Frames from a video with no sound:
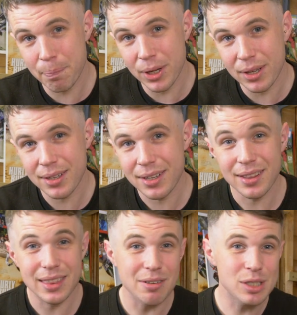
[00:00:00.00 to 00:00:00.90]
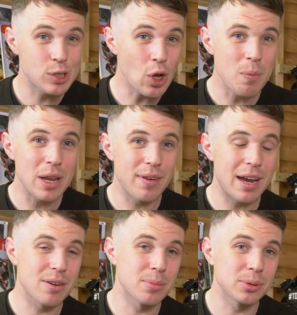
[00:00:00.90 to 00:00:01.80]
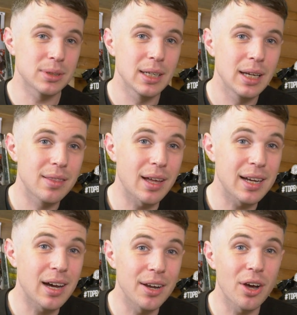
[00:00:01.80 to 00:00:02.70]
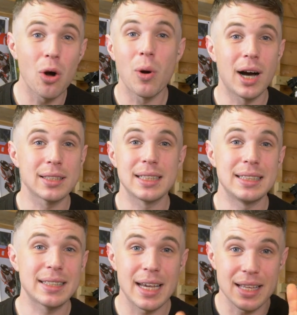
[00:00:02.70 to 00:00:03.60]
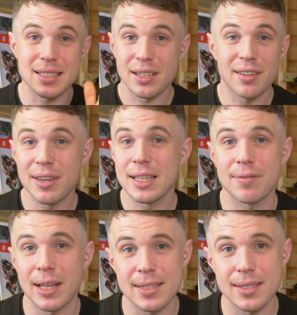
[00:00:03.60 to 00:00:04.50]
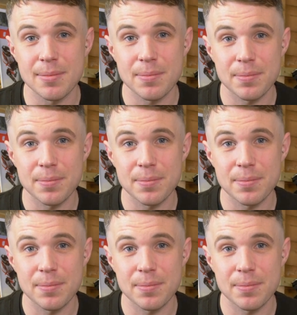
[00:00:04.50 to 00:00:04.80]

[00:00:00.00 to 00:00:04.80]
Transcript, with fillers: but there are so many variables that I can't wholeheartedly say that's the definitive answer.